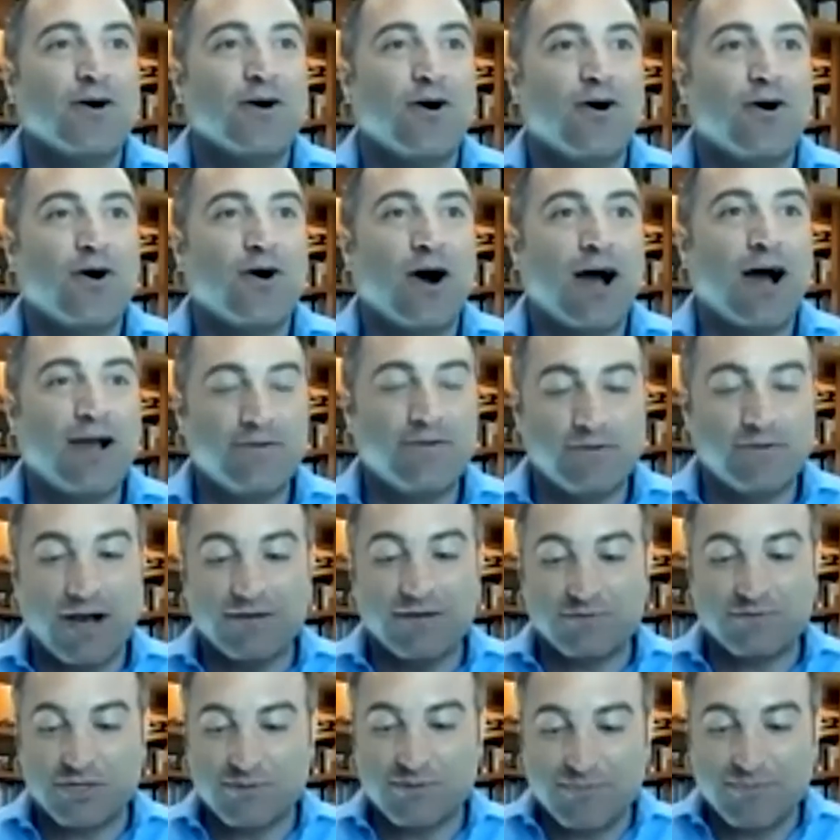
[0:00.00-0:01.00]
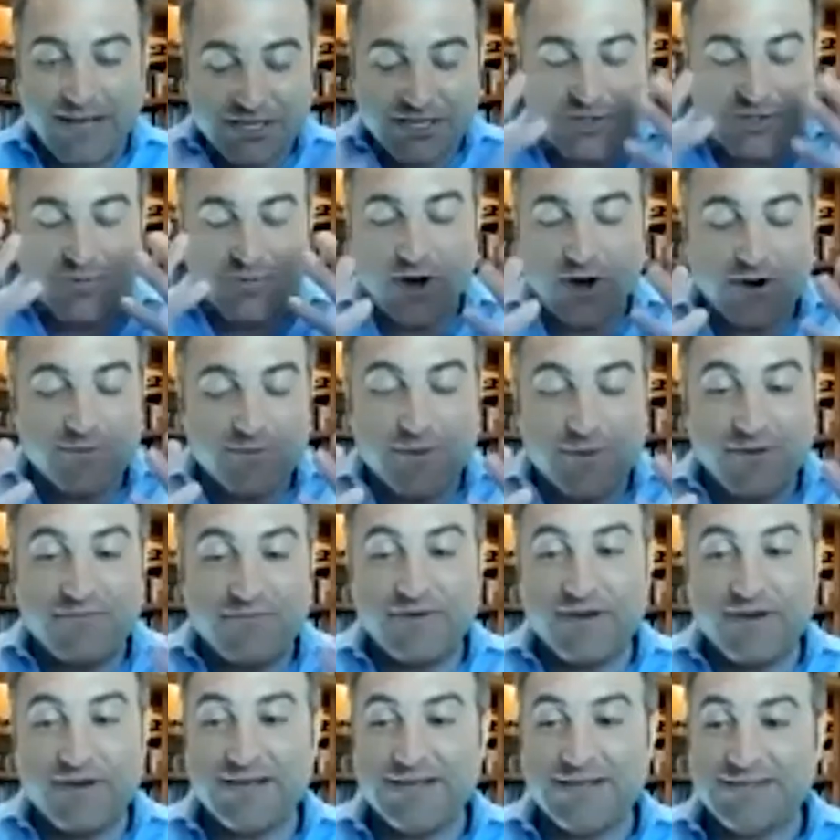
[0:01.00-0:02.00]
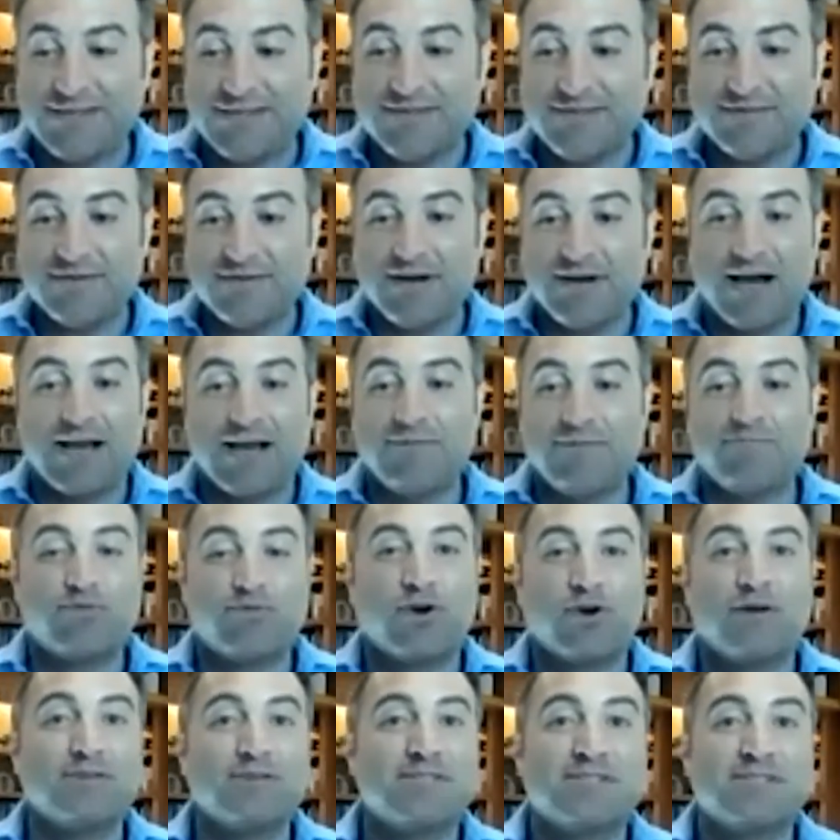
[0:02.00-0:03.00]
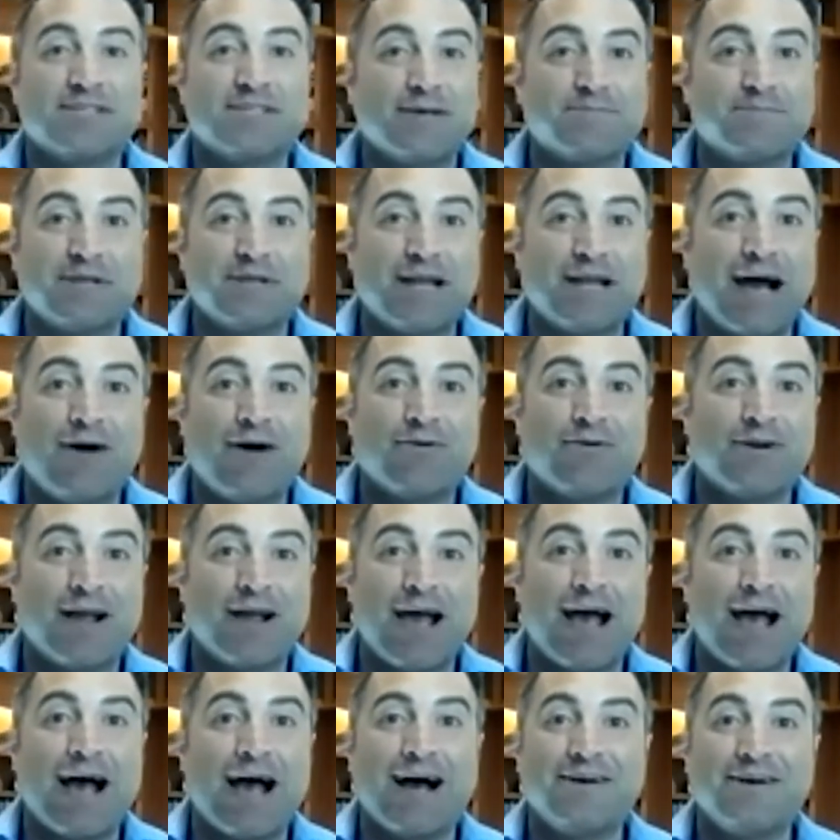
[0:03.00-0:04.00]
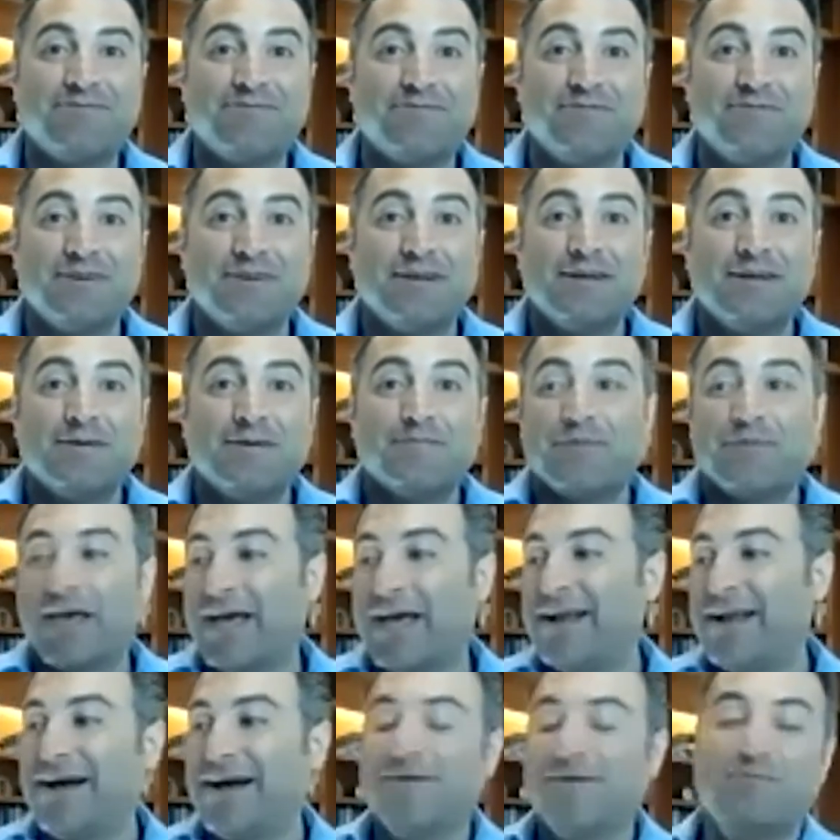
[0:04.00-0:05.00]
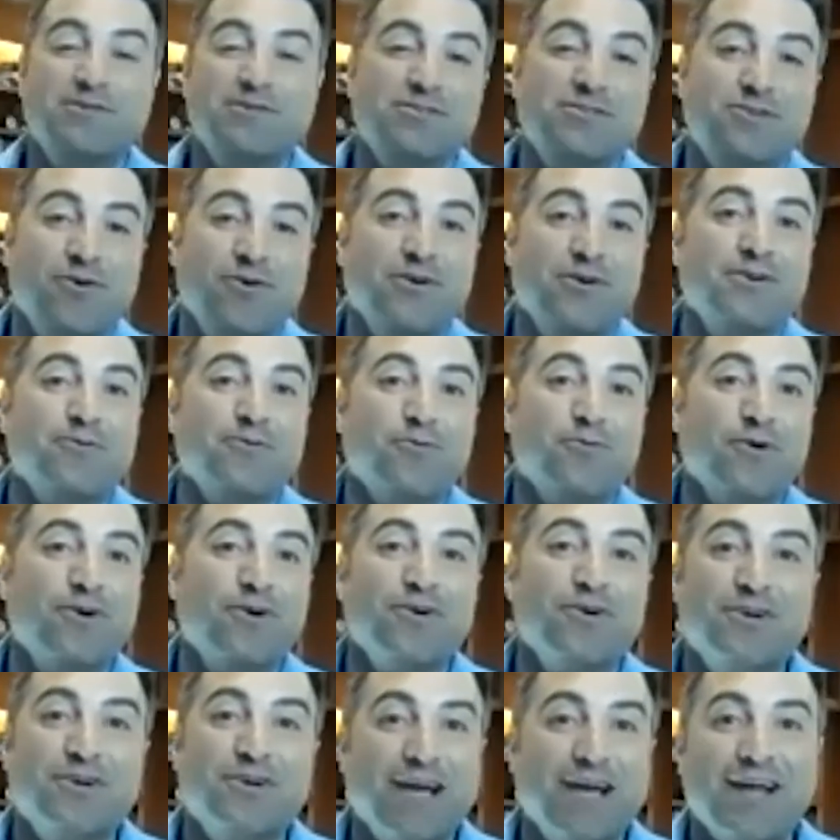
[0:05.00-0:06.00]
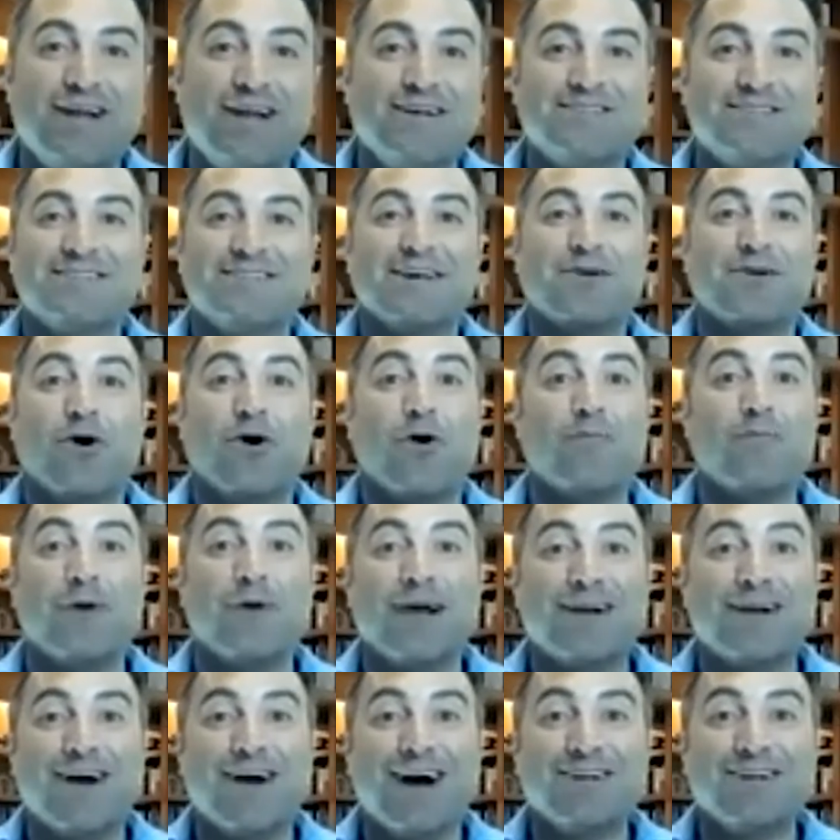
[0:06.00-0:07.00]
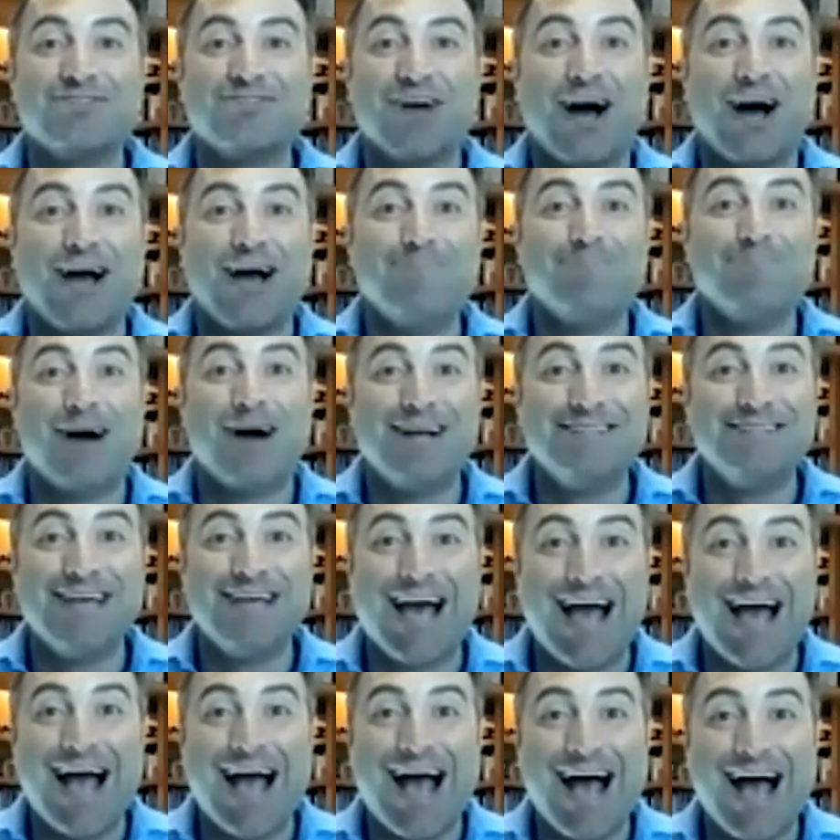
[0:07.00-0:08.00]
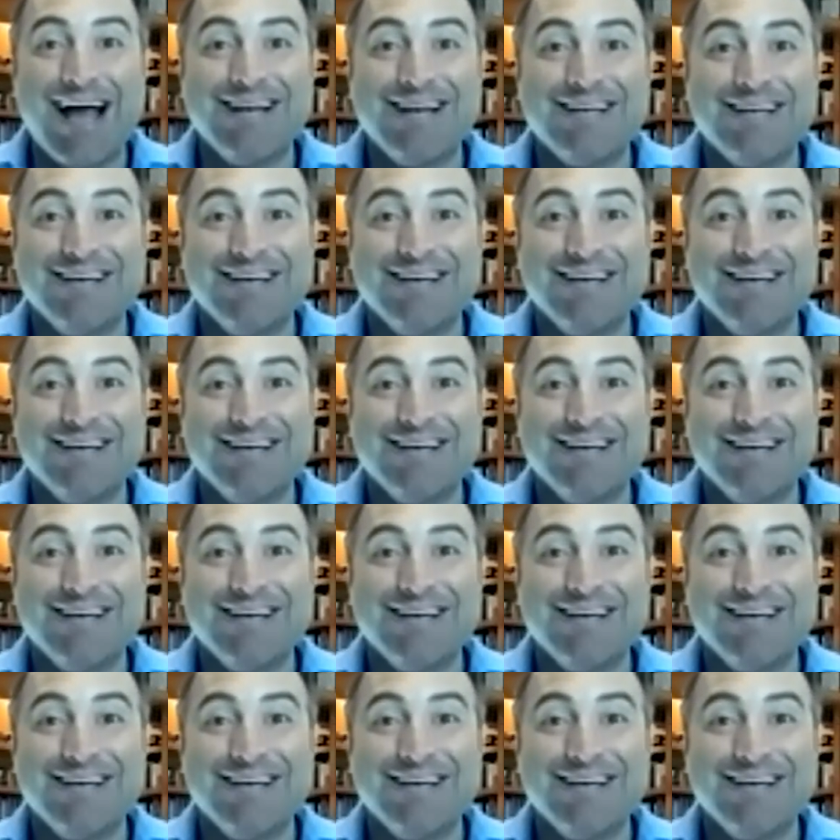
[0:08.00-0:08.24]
I was splashing water on my face. I had probably slept an hour and a half, and I was going to work, and I said, oh my gosh, I'm my dad.